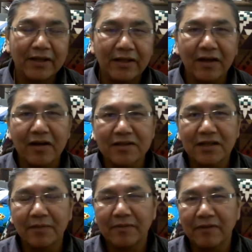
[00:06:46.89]
the
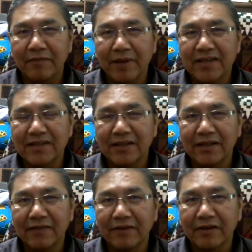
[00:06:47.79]
concept of basic
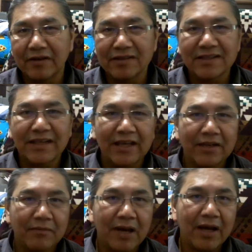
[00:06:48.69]
living or just
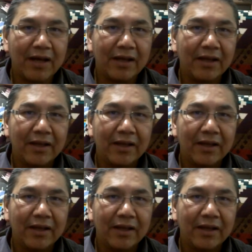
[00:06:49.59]
getting by,